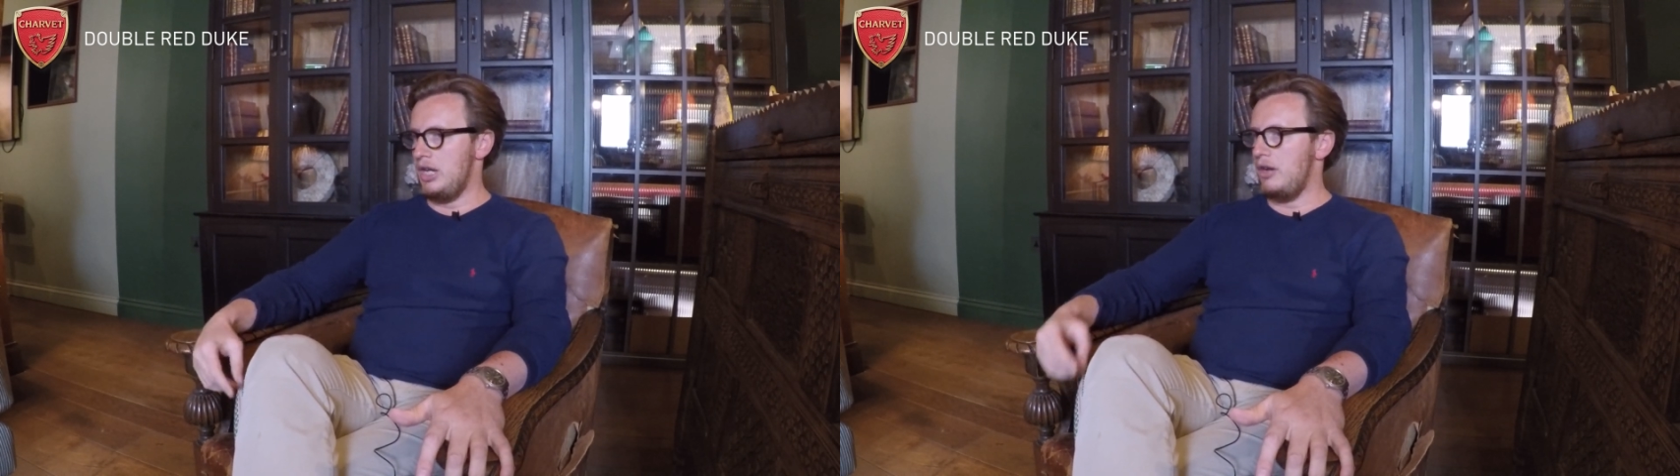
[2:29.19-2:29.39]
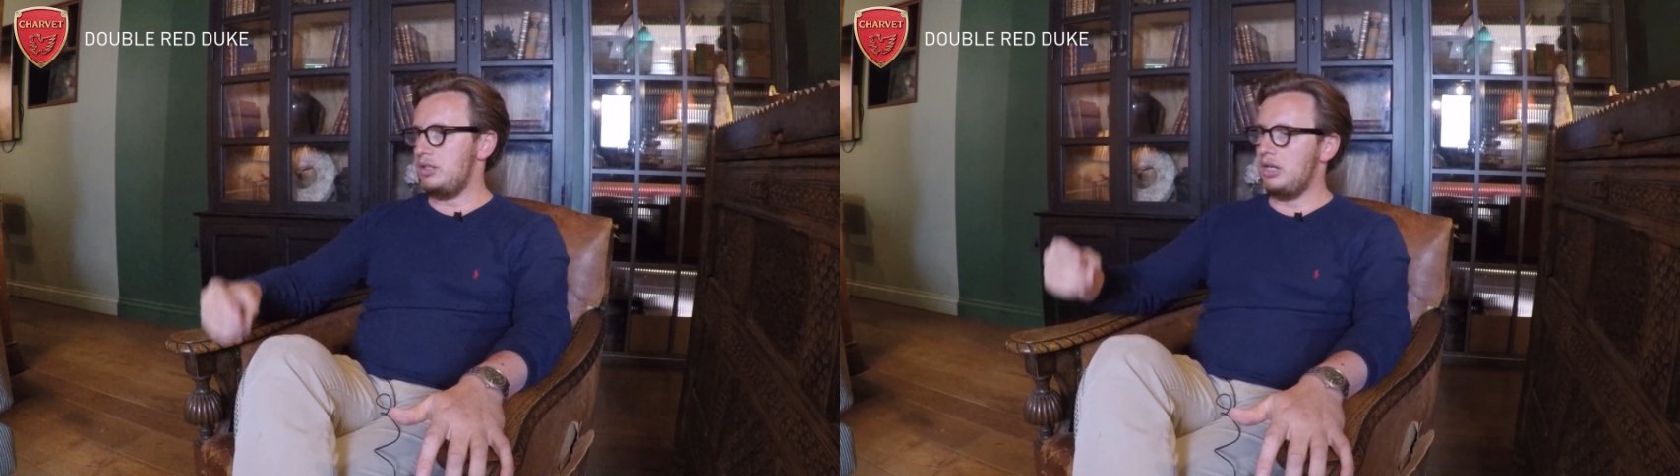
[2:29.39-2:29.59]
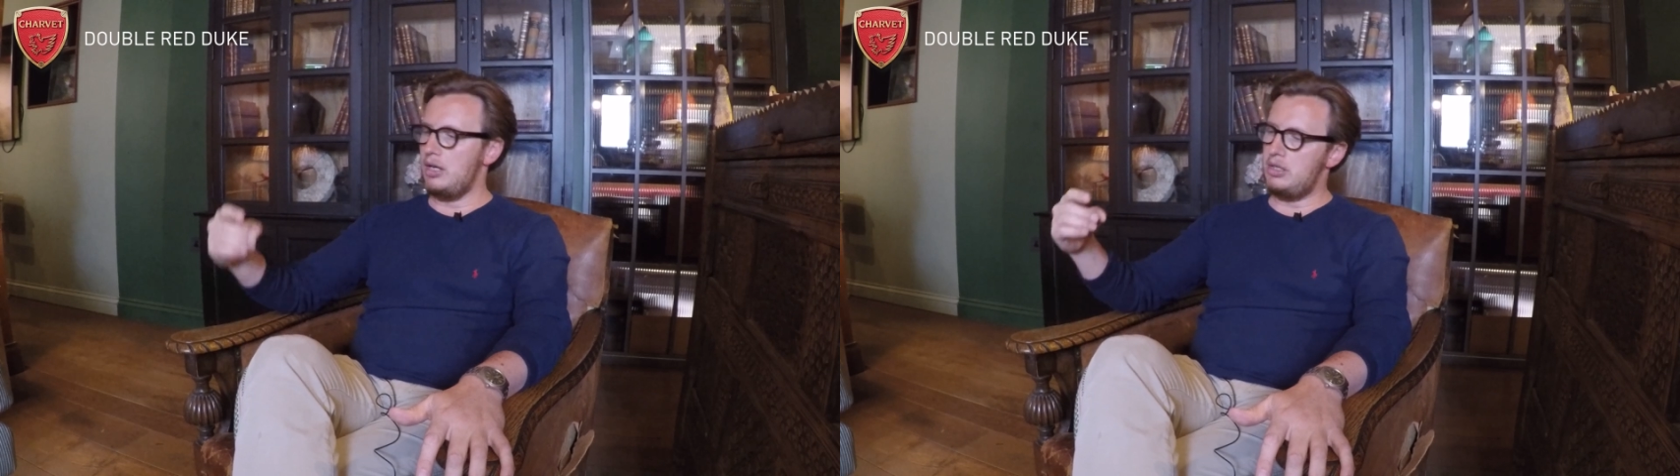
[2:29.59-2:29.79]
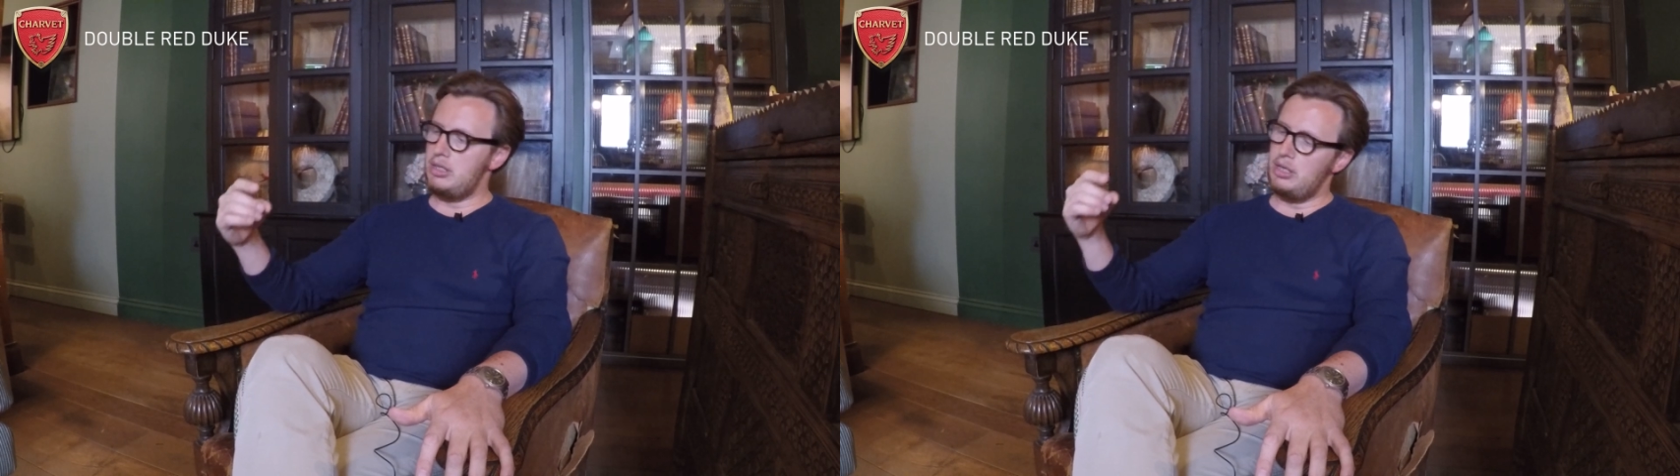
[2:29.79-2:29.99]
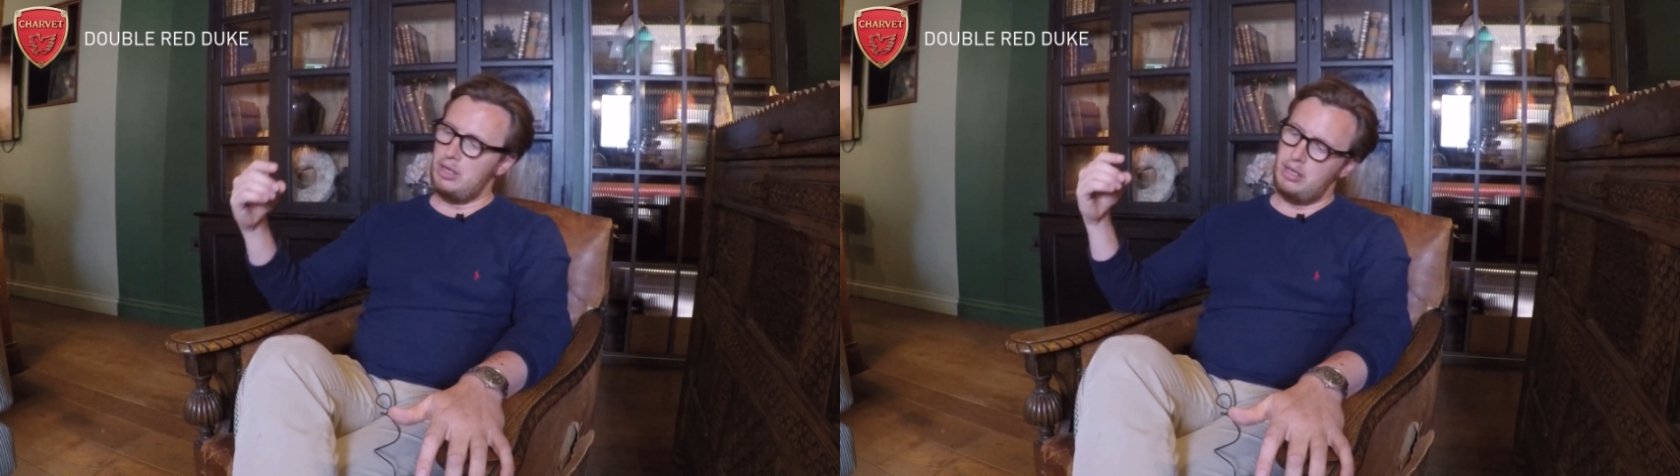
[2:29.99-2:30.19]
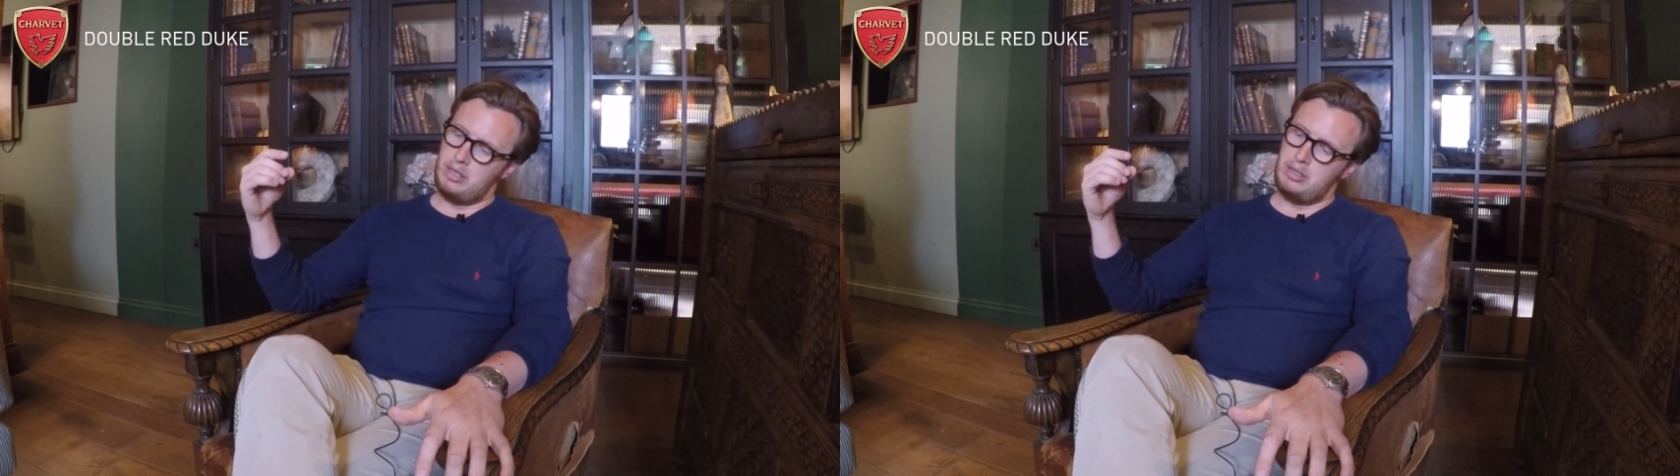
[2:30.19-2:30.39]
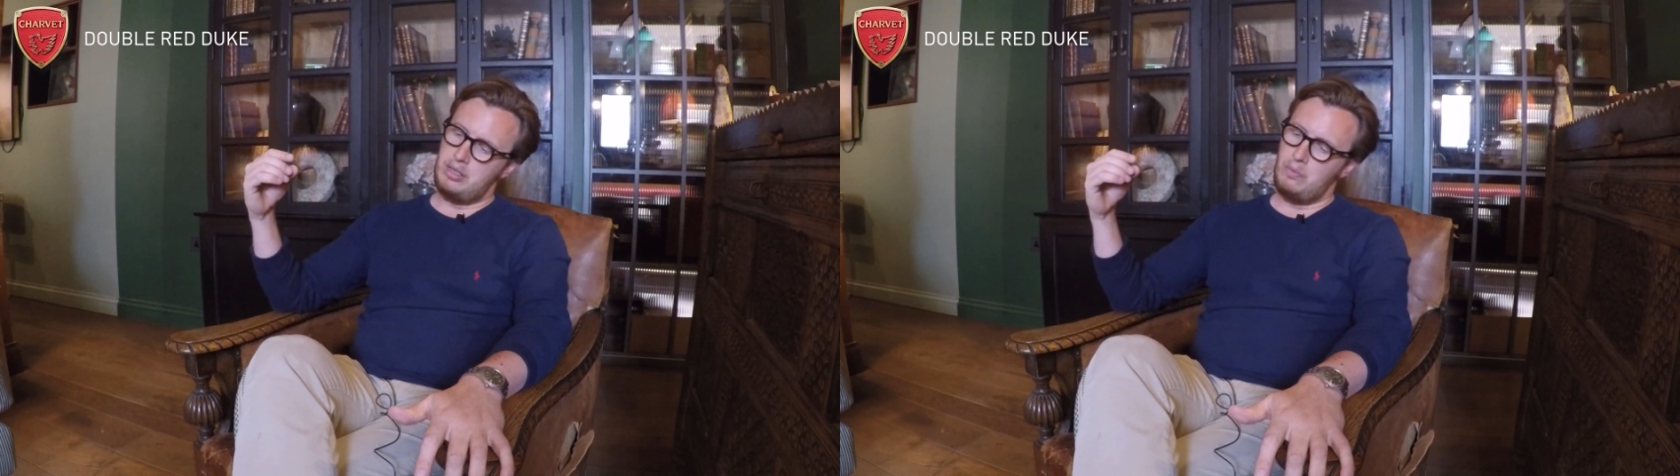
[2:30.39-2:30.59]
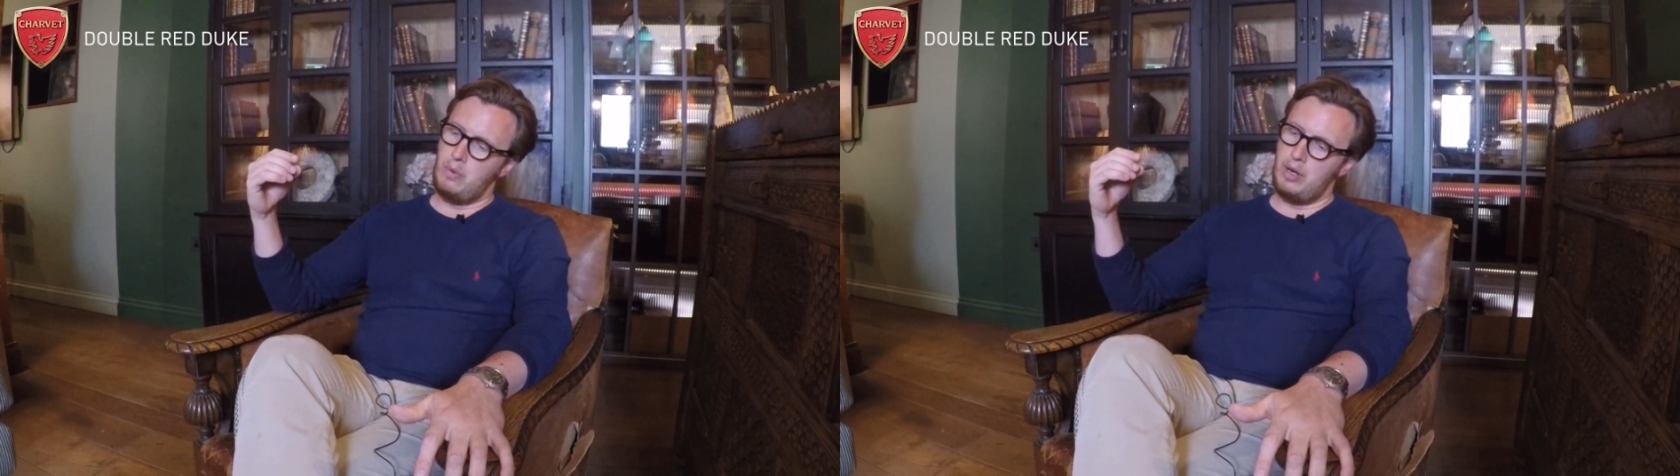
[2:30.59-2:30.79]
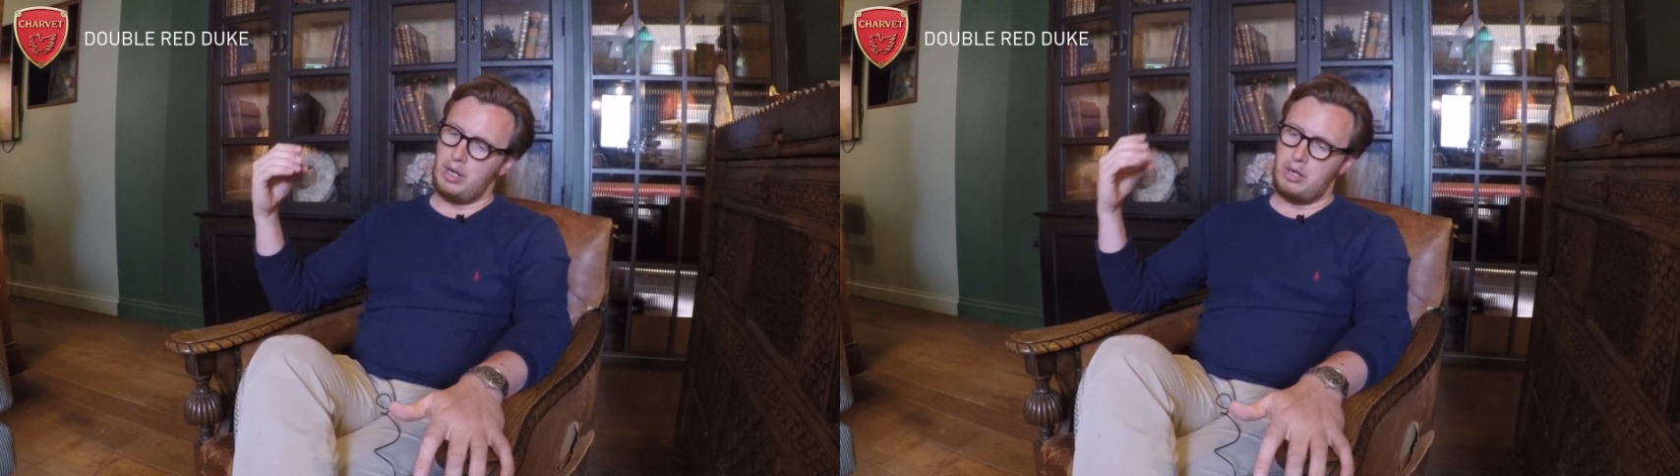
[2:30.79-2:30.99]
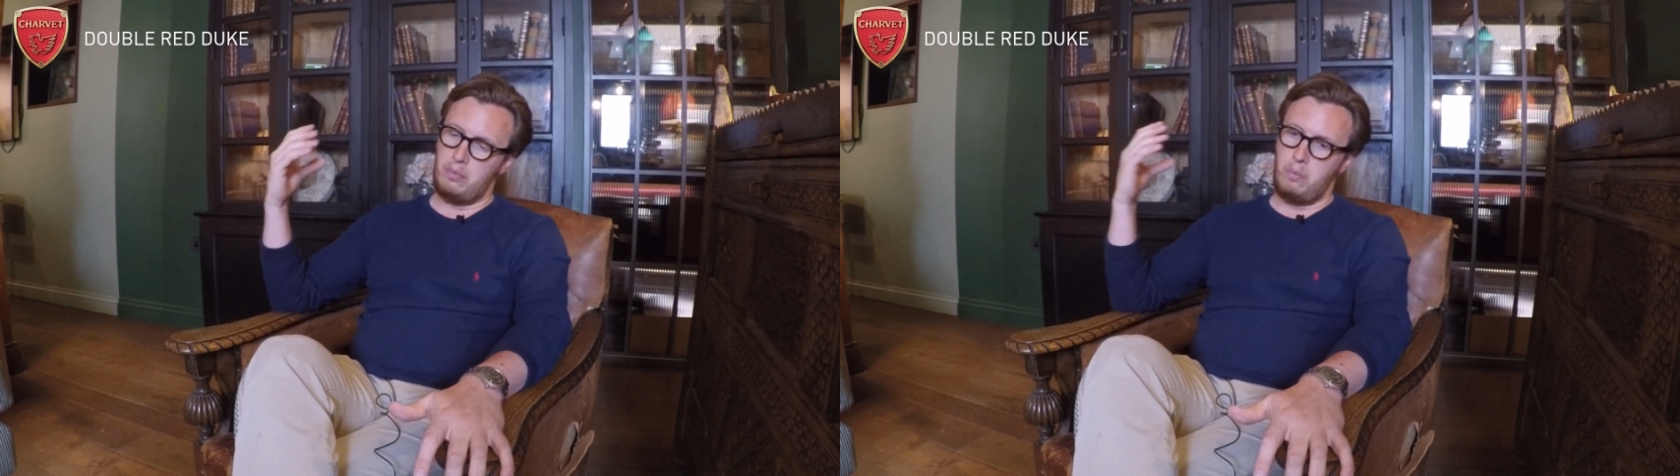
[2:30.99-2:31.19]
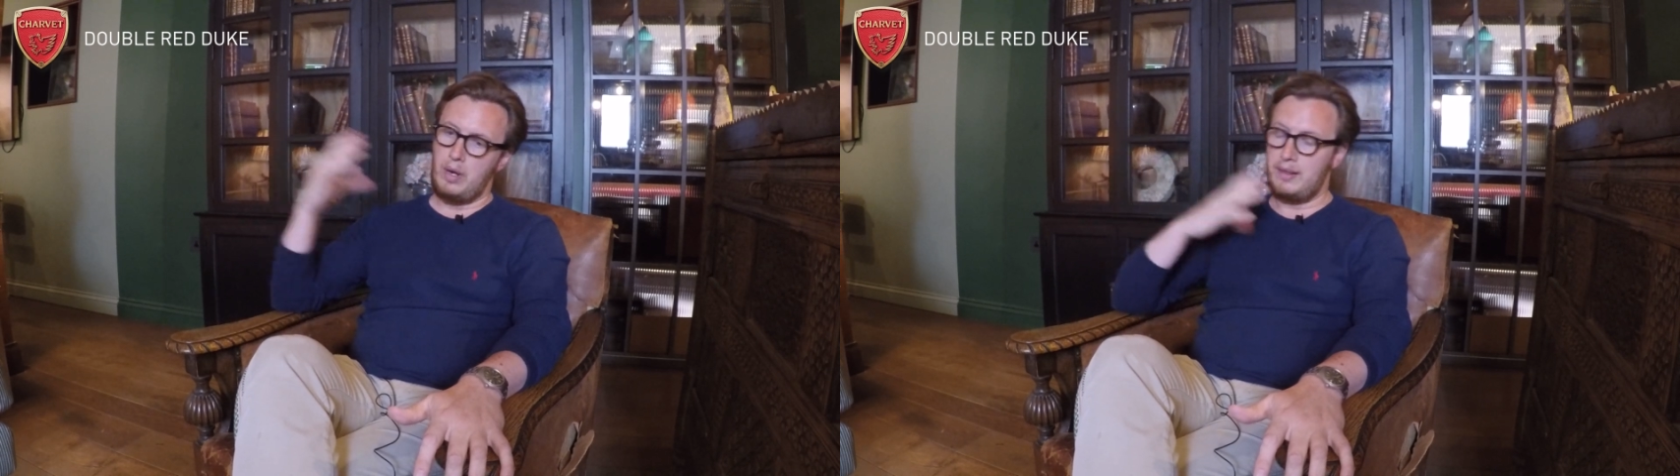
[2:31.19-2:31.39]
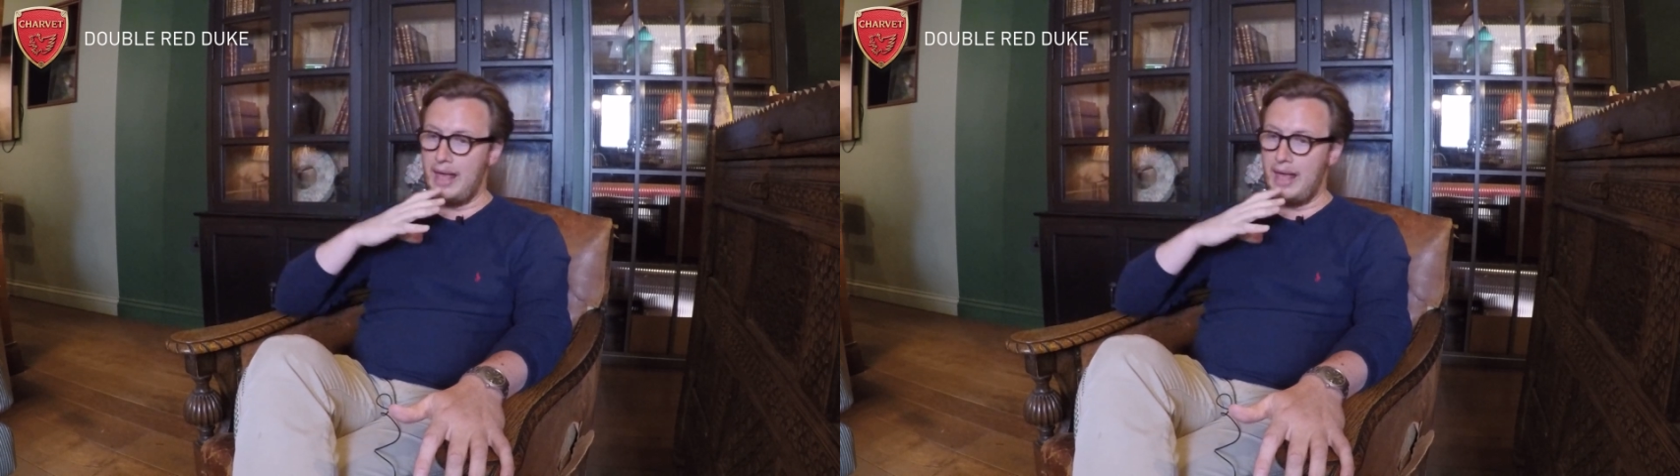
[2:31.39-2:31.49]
to work with